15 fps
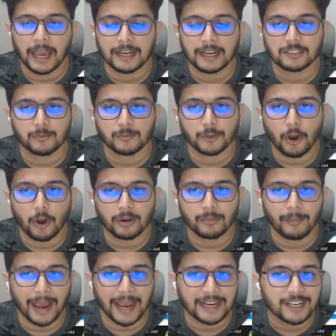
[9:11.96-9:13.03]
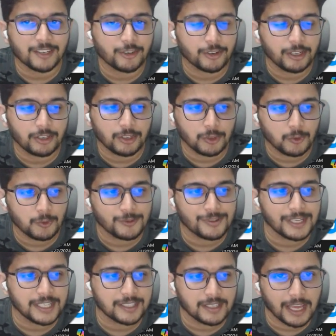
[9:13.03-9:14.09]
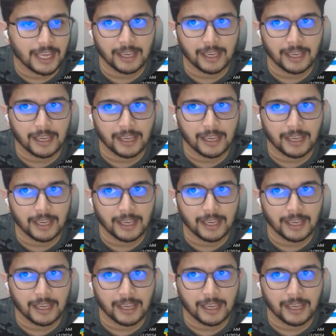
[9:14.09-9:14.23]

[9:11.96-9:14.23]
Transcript: and it's not mandatory to use these